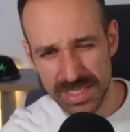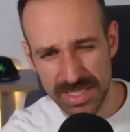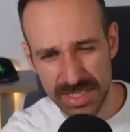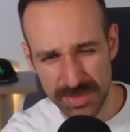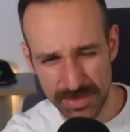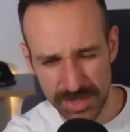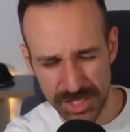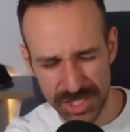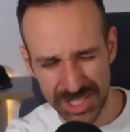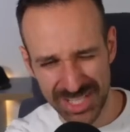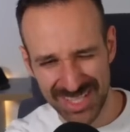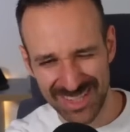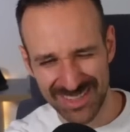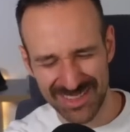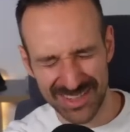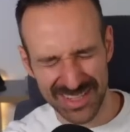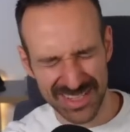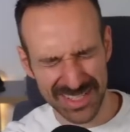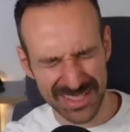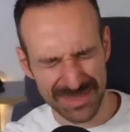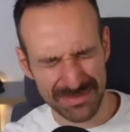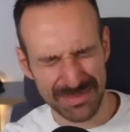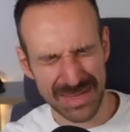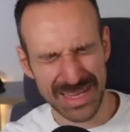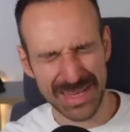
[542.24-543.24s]
image here
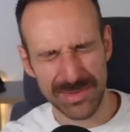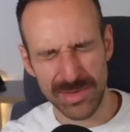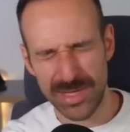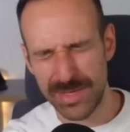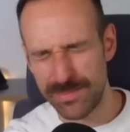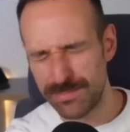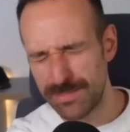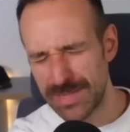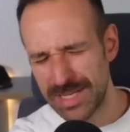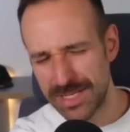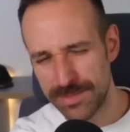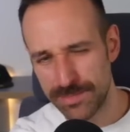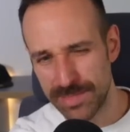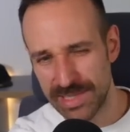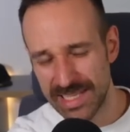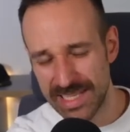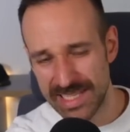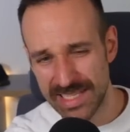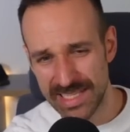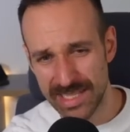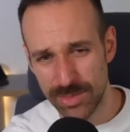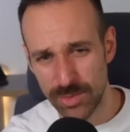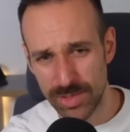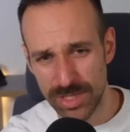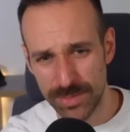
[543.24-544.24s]
is maybe
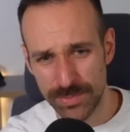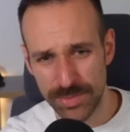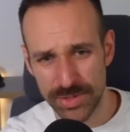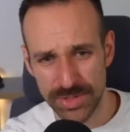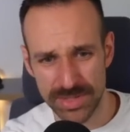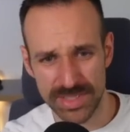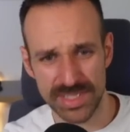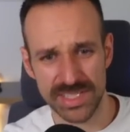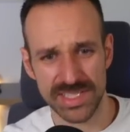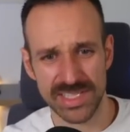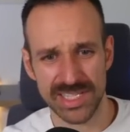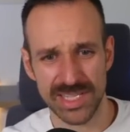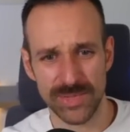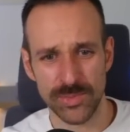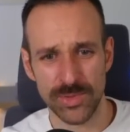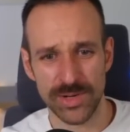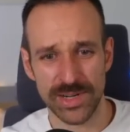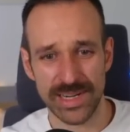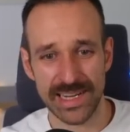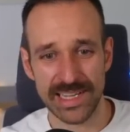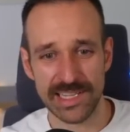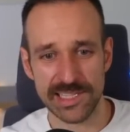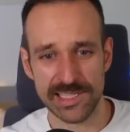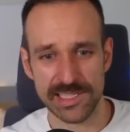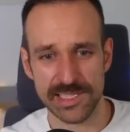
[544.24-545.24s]
misplaced. I want to put this
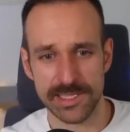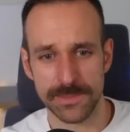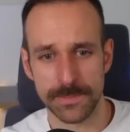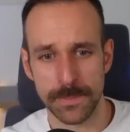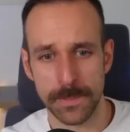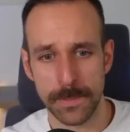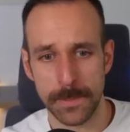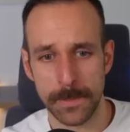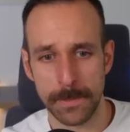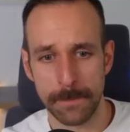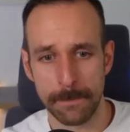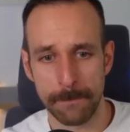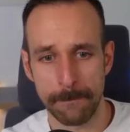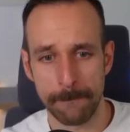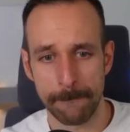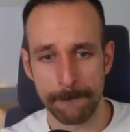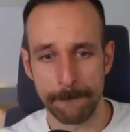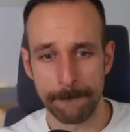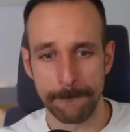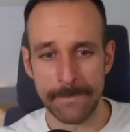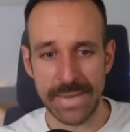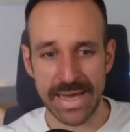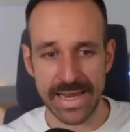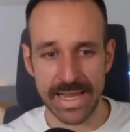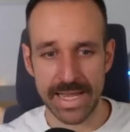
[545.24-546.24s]
somewhere else.
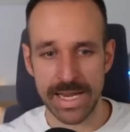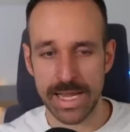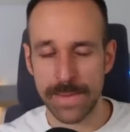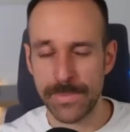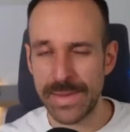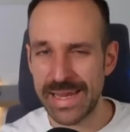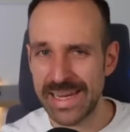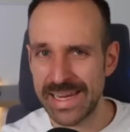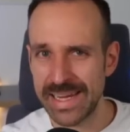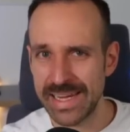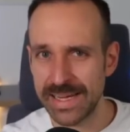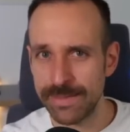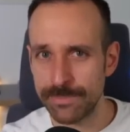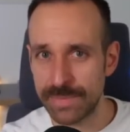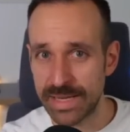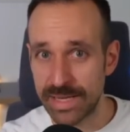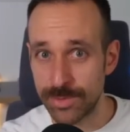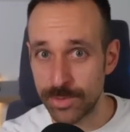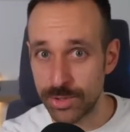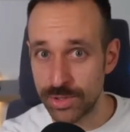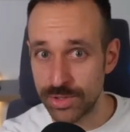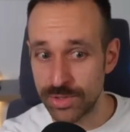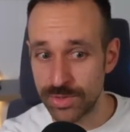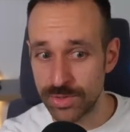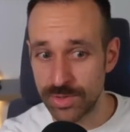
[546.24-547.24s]
Bada bing, bada
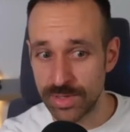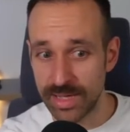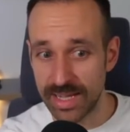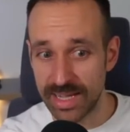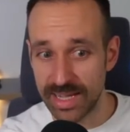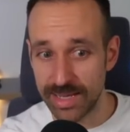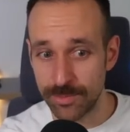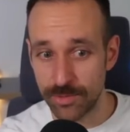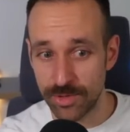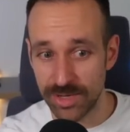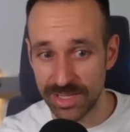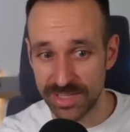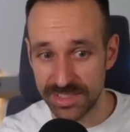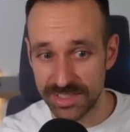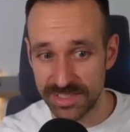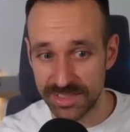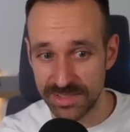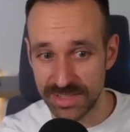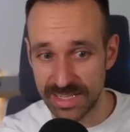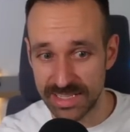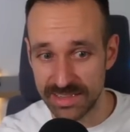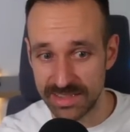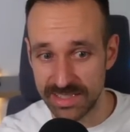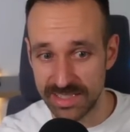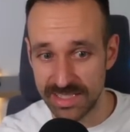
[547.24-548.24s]
boom, I'm right here
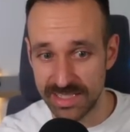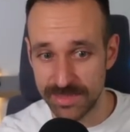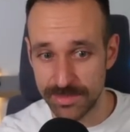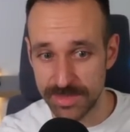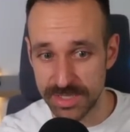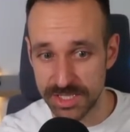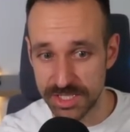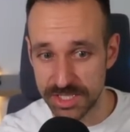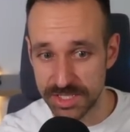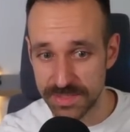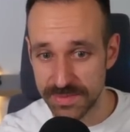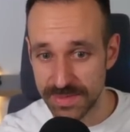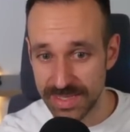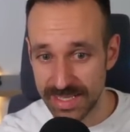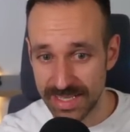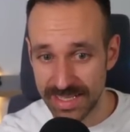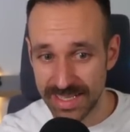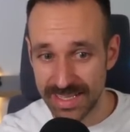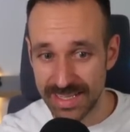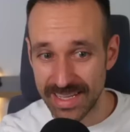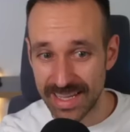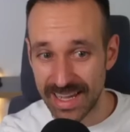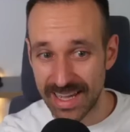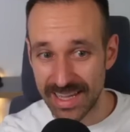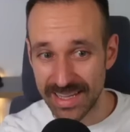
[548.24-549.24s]
at the image.
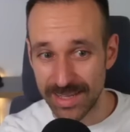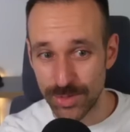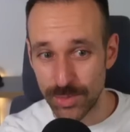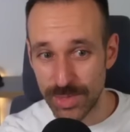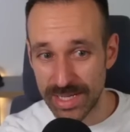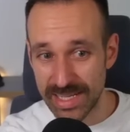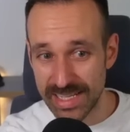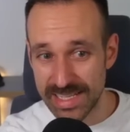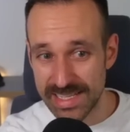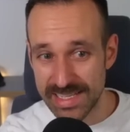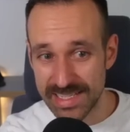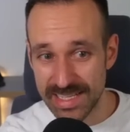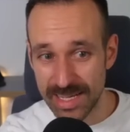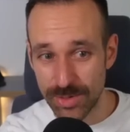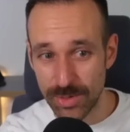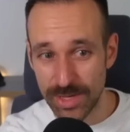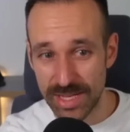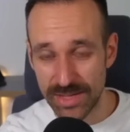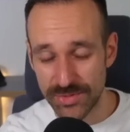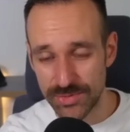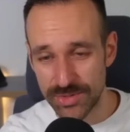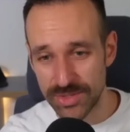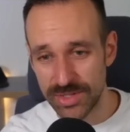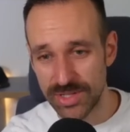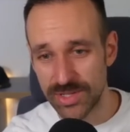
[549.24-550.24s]
Otherwise, I would
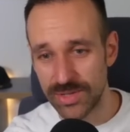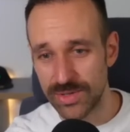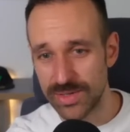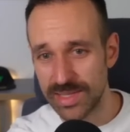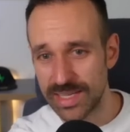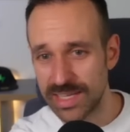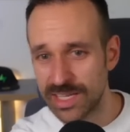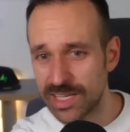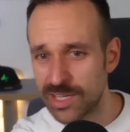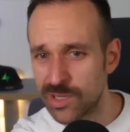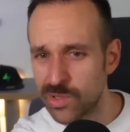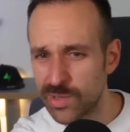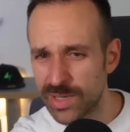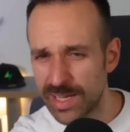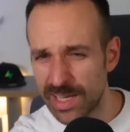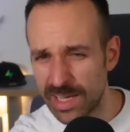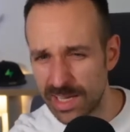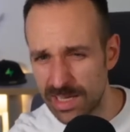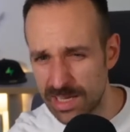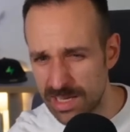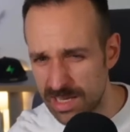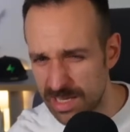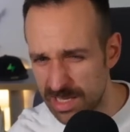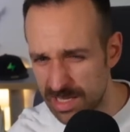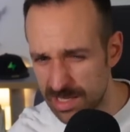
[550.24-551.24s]
have to go like, okay,
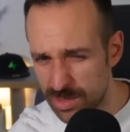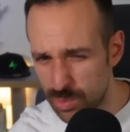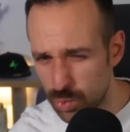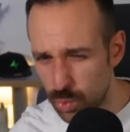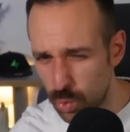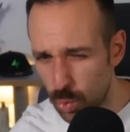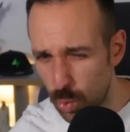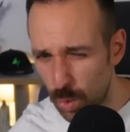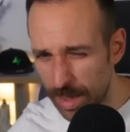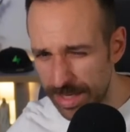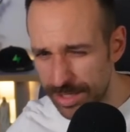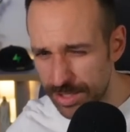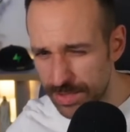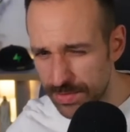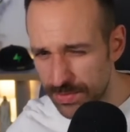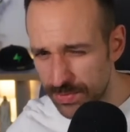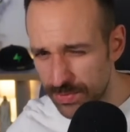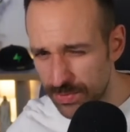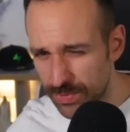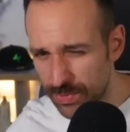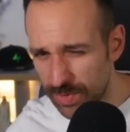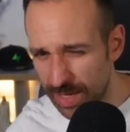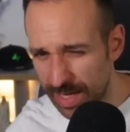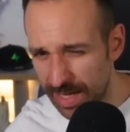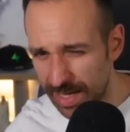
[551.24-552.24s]
it is which
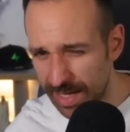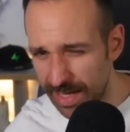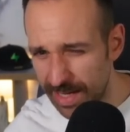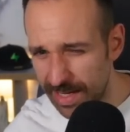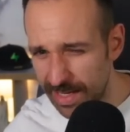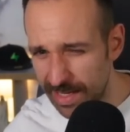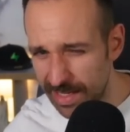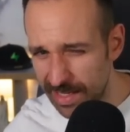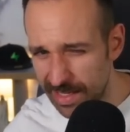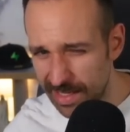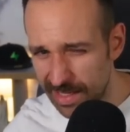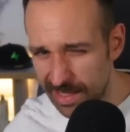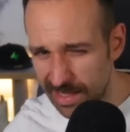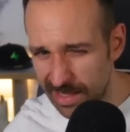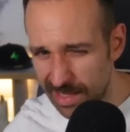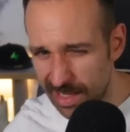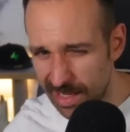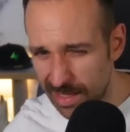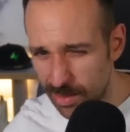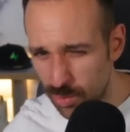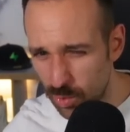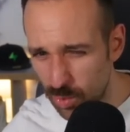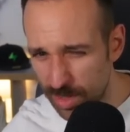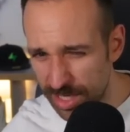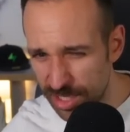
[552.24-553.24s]
file
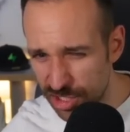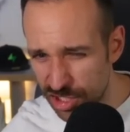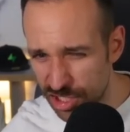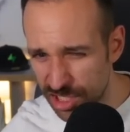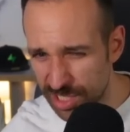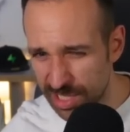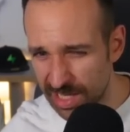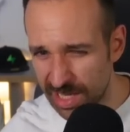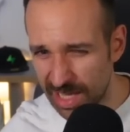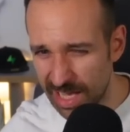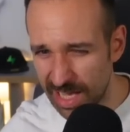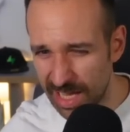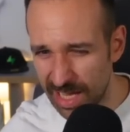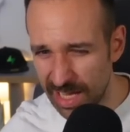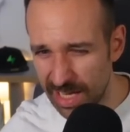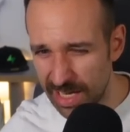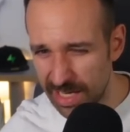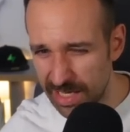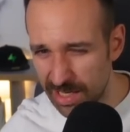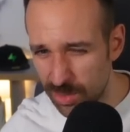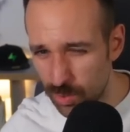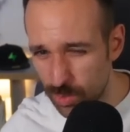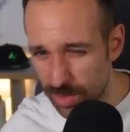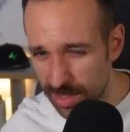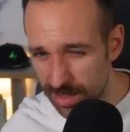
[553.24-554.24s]
and which
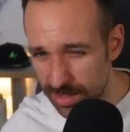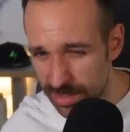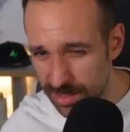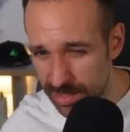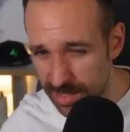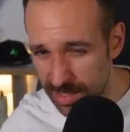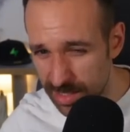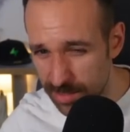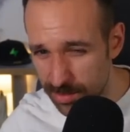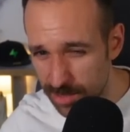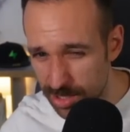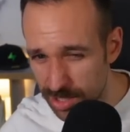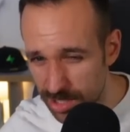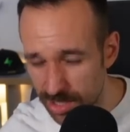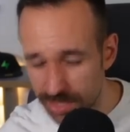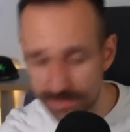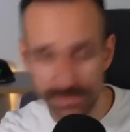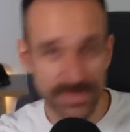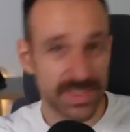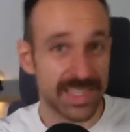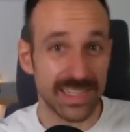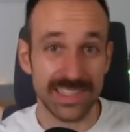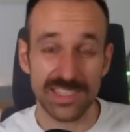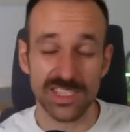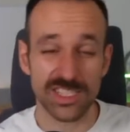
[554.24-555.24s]
line and where's the image?
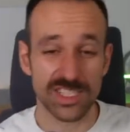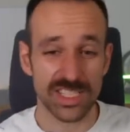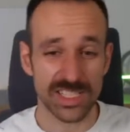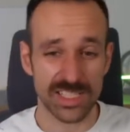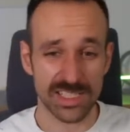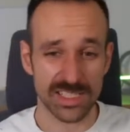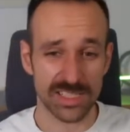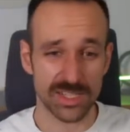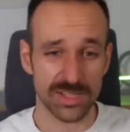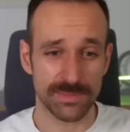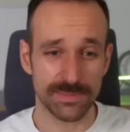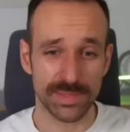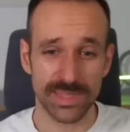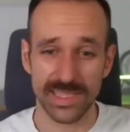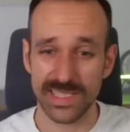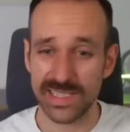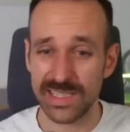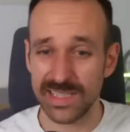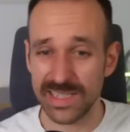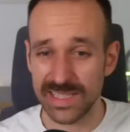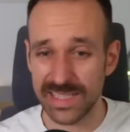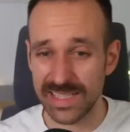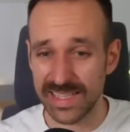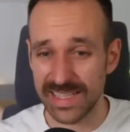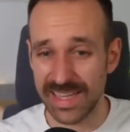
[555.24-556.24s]
It's just
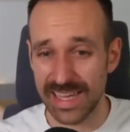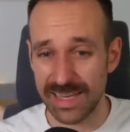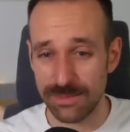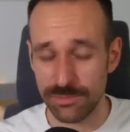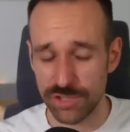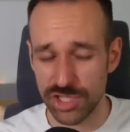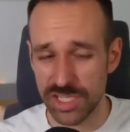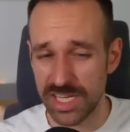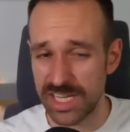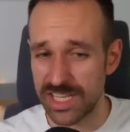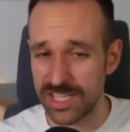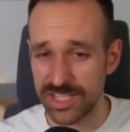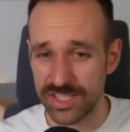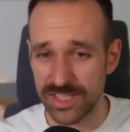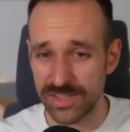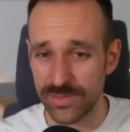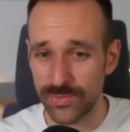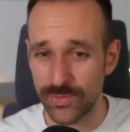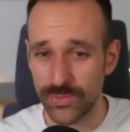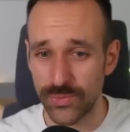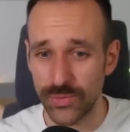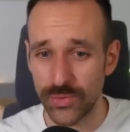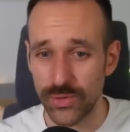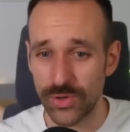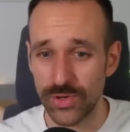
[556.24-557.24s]
completely a game changer
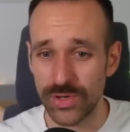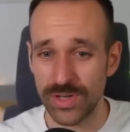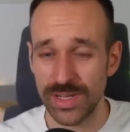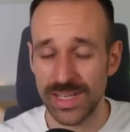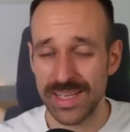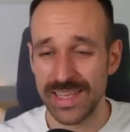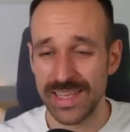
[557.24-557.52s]
for